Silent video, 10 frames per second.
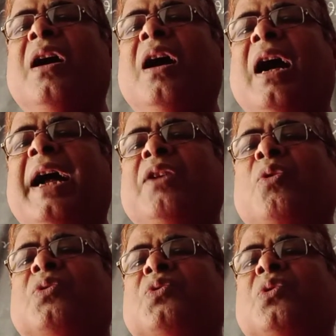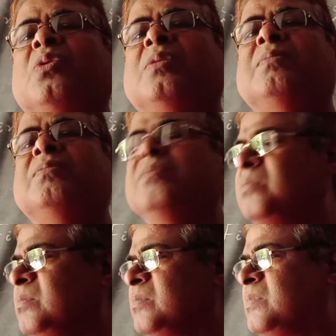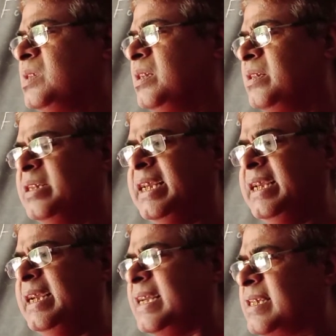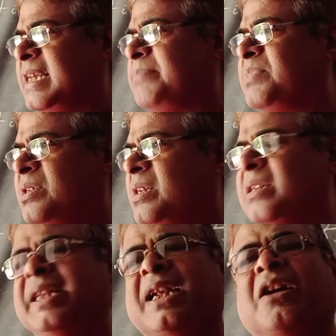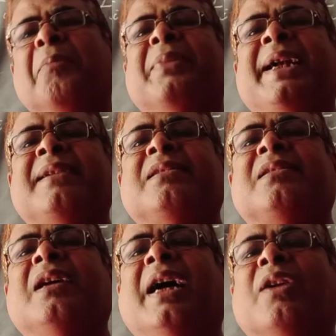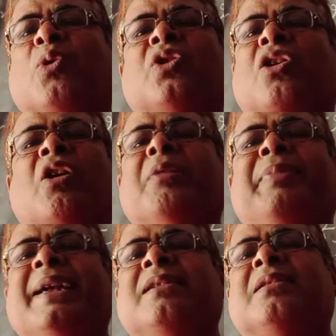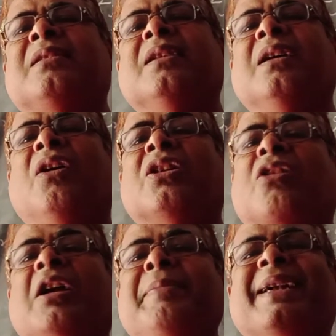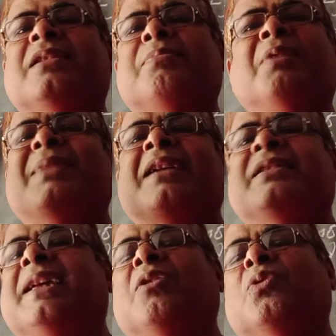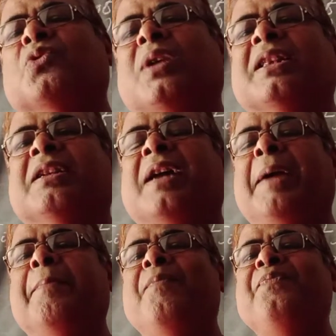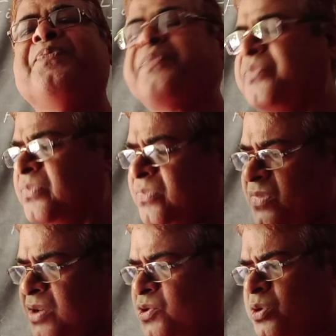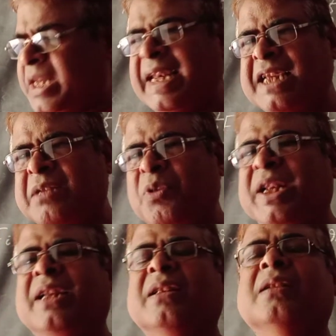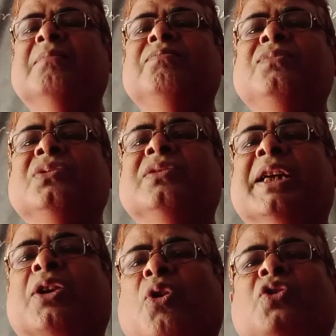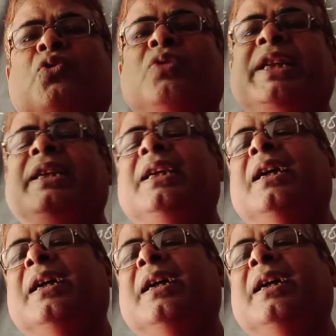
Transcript: and also they escaped their comrades and other convicts from that jail also at the time. So the next morning, they rushed to the